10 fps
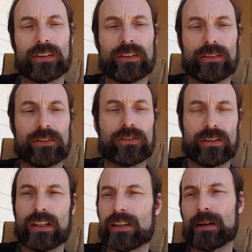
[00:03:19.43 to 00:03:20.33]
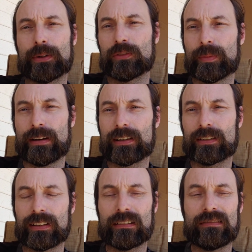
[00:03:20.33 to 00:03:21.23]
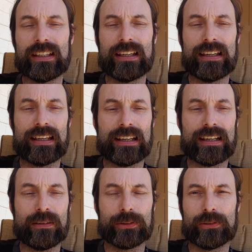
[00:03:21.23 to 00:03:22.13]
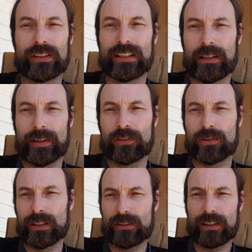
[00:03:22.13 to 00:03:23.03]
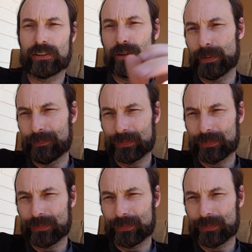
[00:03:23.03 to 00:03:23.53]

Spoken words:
they talk about over parries. They're like, we're doing this anyways, so here's how to do it.